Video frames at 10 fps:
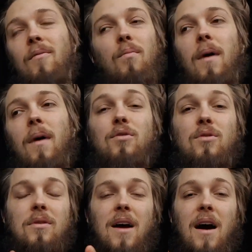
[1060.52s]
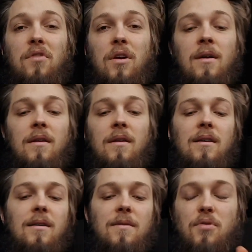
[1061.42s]
how do you cover
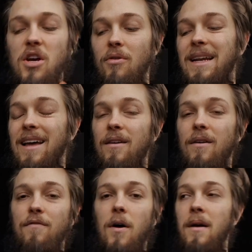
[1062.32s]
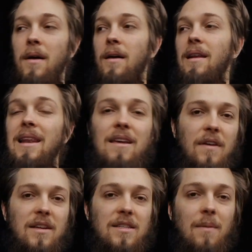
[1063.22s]
the period from
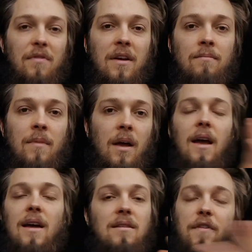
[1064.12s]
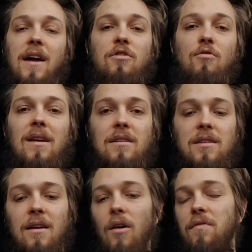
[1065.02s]
leaving something at the factory, let's say,